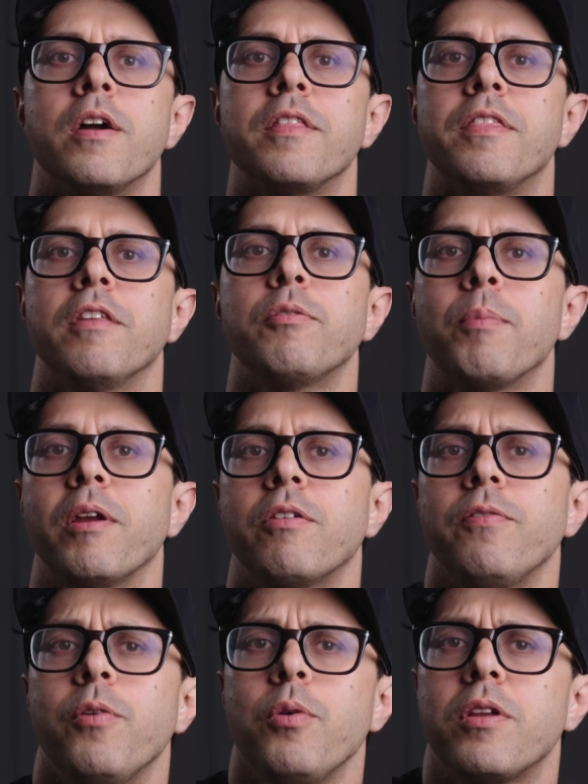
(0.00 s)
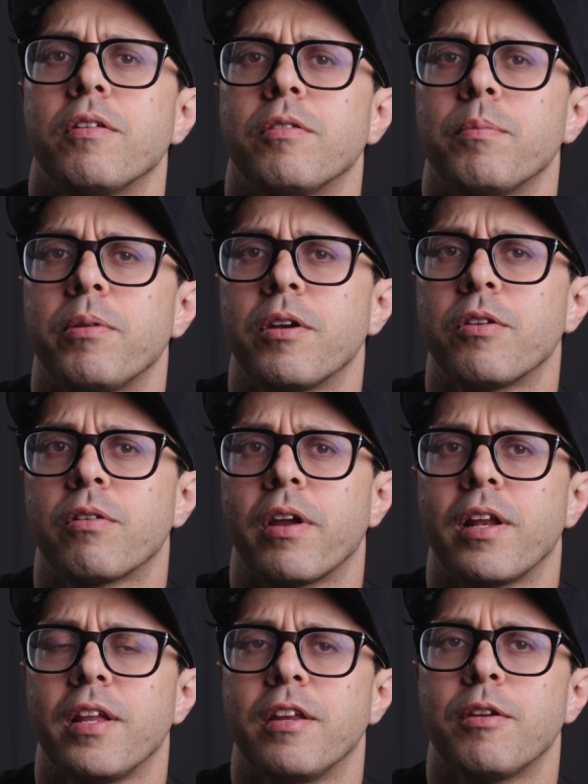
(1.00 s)
This microphone doesn't plug
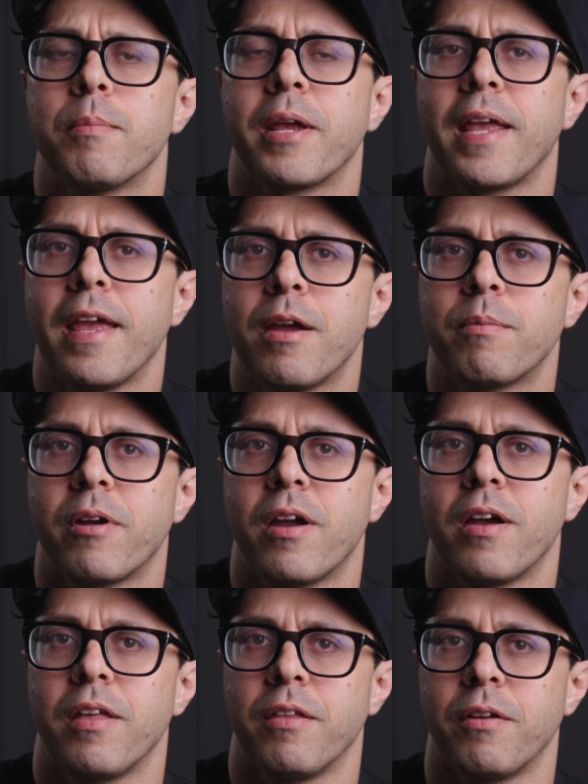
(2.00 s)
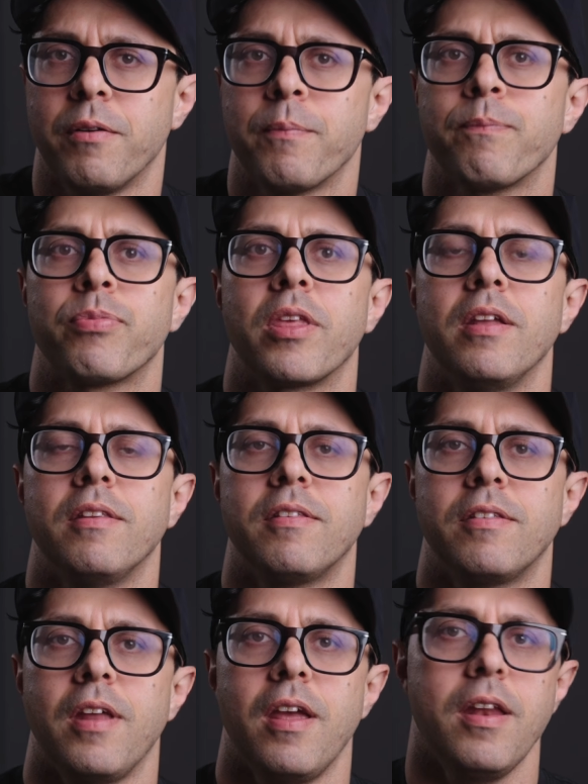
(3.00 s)
directly into my camera either.
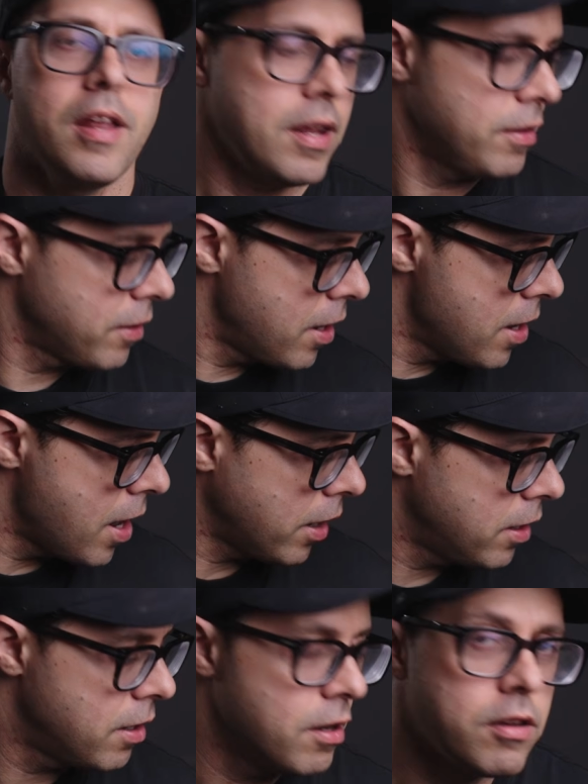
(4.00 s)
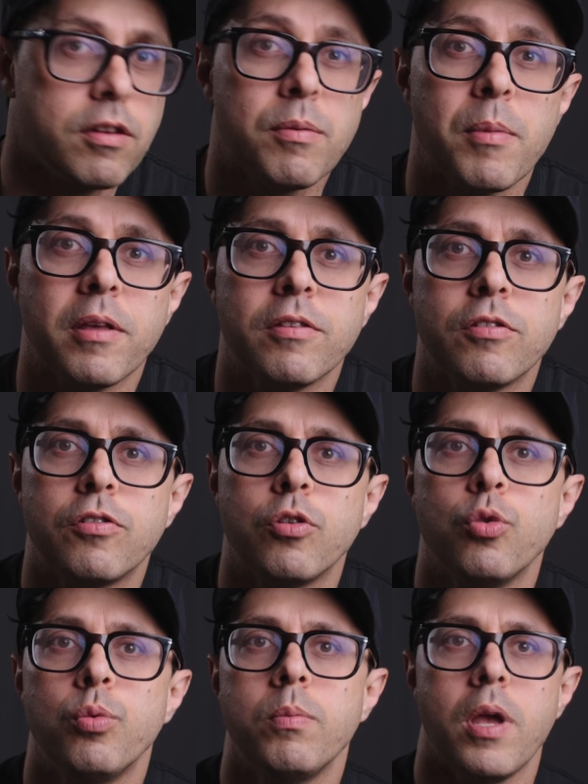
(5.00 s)
Instead, it's connected to my
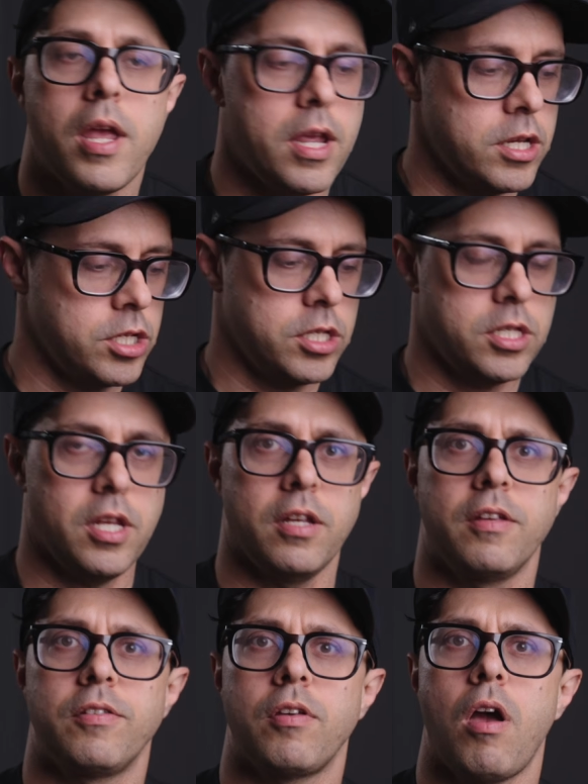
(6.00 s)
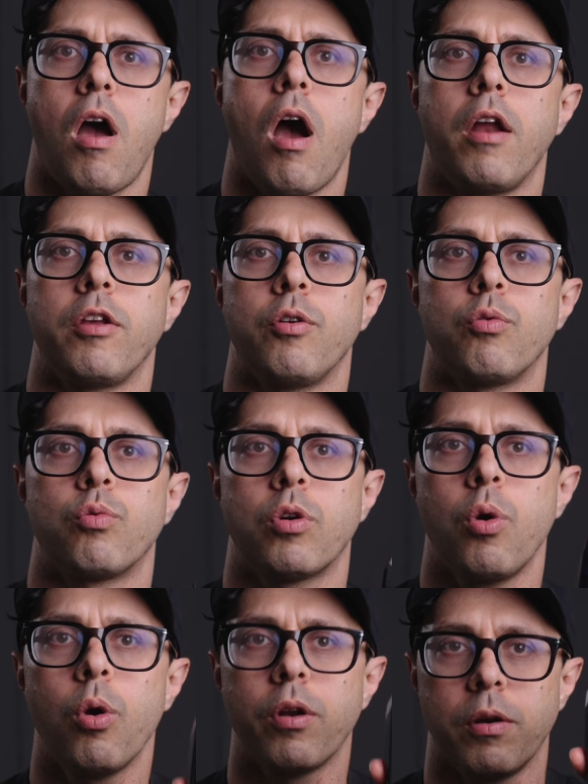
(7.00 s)
Zoom H6 audio
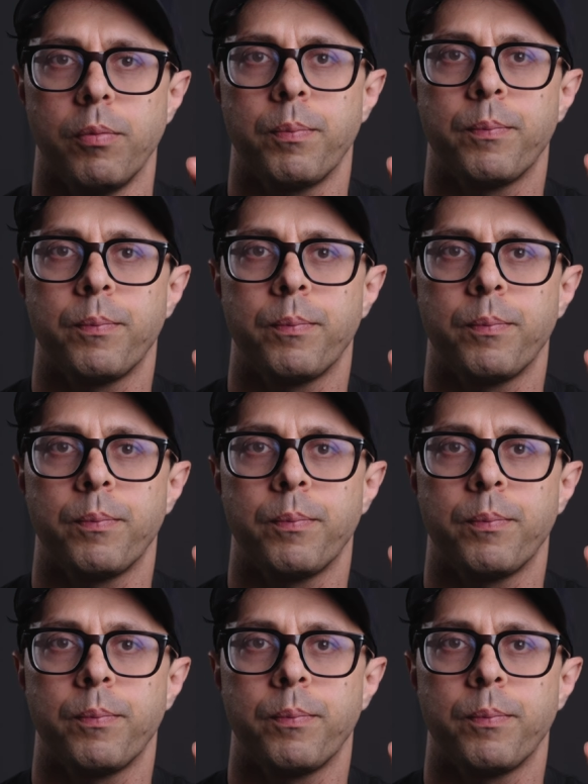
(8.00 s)
recorder.